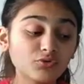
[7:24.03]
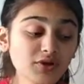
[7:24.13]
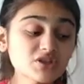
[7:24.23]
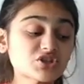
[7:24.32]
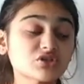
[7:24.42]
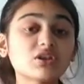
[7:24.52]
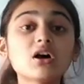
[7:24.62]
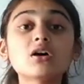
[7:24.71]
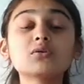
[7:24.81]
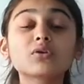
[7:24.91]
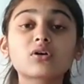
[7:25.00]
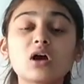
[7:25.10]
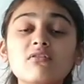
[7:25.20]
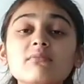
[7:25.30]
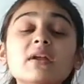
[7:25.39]
which the
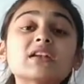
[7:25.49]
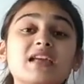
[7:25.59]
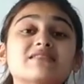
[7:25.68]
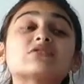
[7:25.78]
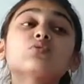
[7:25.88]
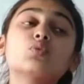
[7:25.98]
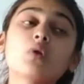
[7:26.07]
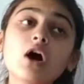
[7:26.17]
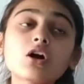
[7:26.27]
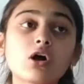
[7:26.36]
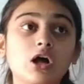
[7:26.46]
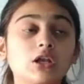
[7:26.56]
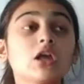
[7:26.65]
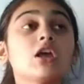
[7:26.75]
government has to work on.